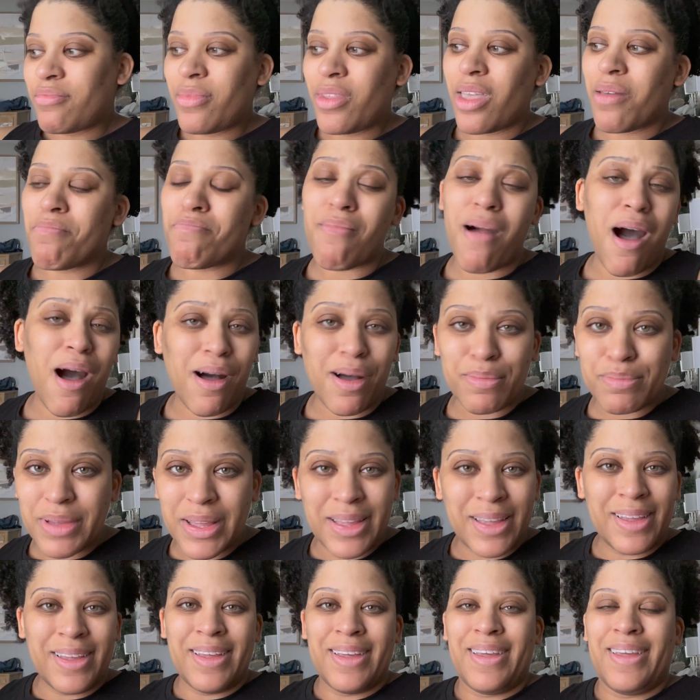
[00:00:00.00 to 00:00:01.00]
mom
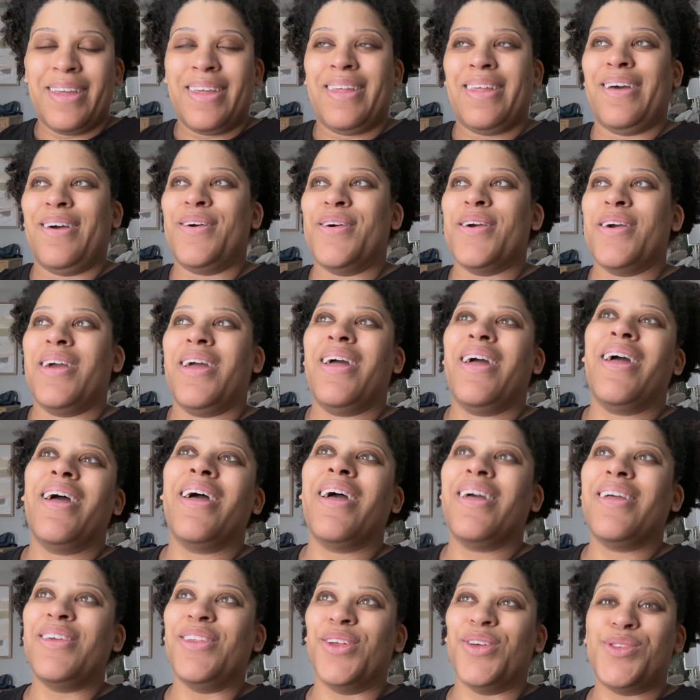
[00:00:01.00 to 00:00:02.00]
or
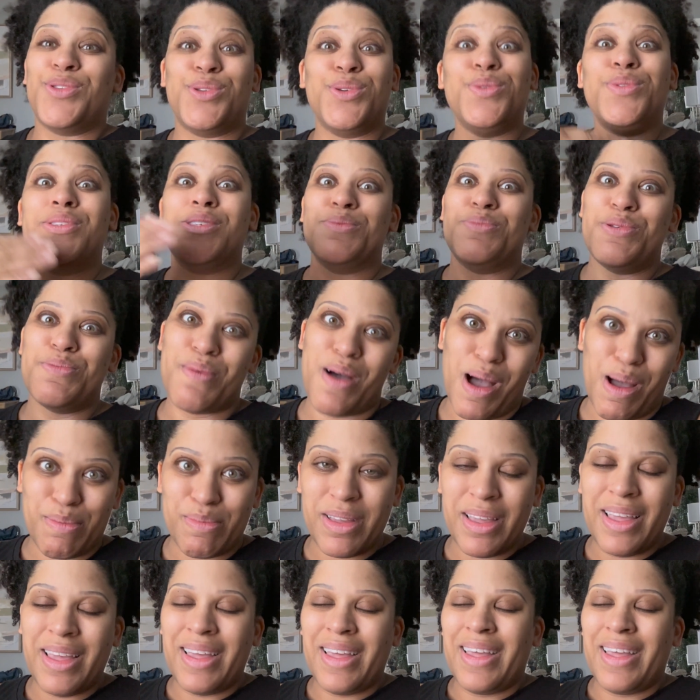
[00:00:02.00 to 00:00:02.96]
soon to be mom